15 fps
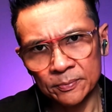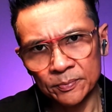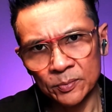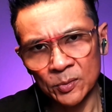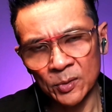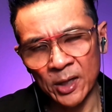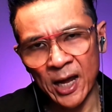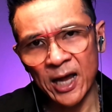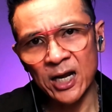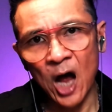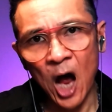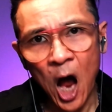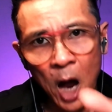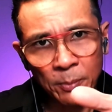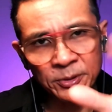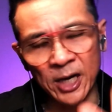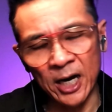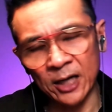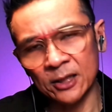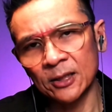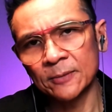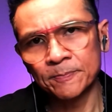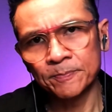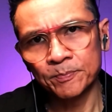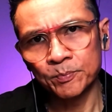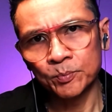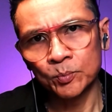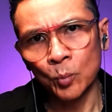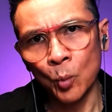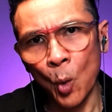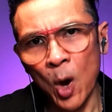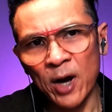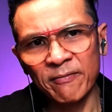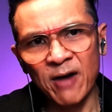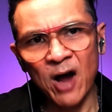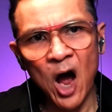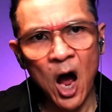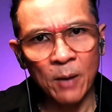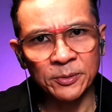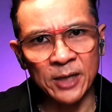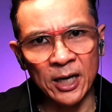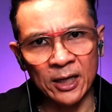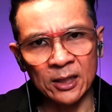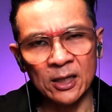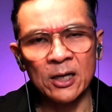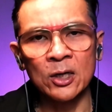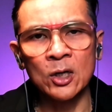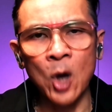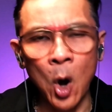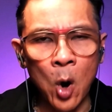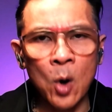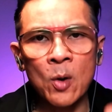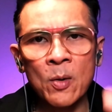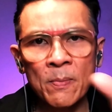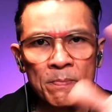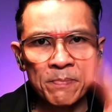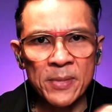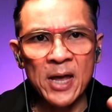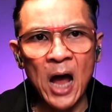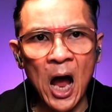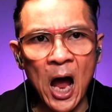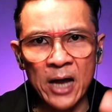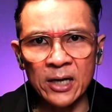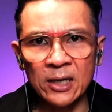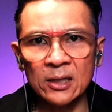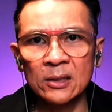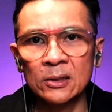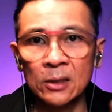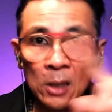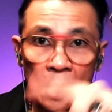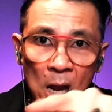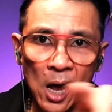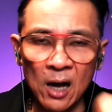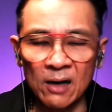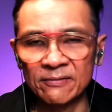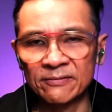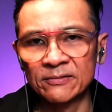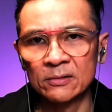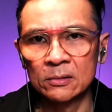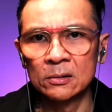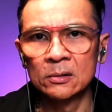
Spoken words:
Okay? The object. Whatever object go behind love.